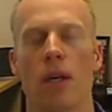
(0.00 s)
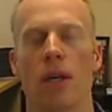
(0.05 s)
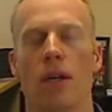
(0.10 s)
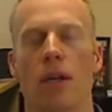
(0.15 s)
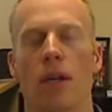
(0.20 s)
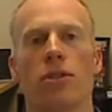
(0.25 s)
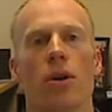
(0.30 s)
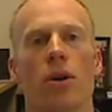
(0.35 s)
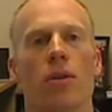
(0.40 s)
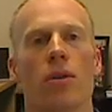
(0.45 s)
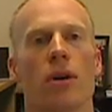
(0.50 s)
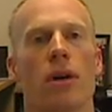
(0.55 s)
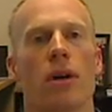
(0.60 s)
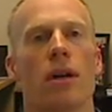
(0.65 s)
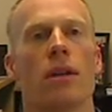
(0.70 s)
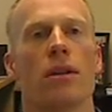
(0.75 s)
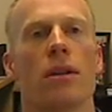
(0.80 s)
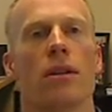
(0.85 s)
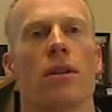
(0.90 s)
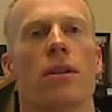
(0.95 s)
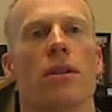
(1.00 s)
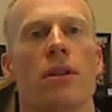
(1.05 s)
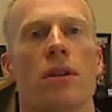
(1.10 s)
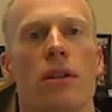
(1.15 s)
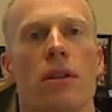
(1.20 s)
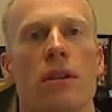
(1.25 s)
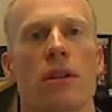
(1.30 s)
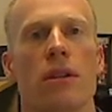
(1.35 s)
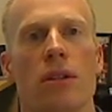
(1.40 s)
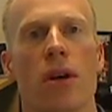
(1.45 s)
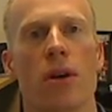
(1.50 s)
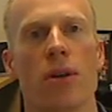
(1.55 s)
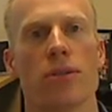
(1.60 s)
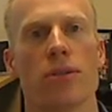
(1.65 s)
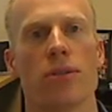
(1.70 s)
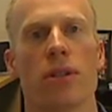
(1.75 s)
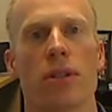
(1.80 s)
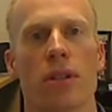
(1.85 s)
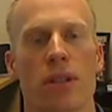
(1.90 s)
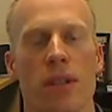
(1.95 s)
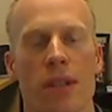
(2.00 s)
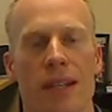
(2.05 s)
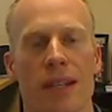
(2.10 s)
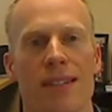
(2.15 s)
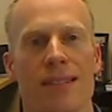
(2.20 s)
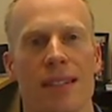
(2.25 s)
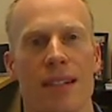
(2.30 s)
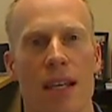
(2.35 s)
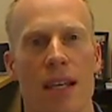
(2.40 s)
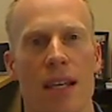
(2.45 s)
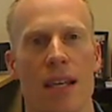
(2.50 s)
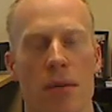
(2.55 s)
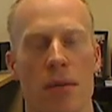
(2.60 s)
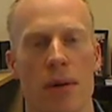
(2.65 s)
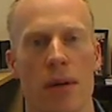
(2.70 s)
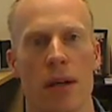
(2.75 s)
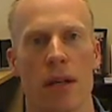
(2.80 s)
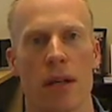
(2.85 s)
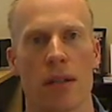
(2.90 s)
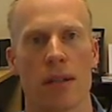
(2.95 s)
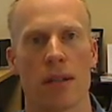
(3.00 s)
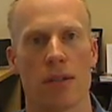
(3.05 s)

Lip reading: So those are the things to keep in mind.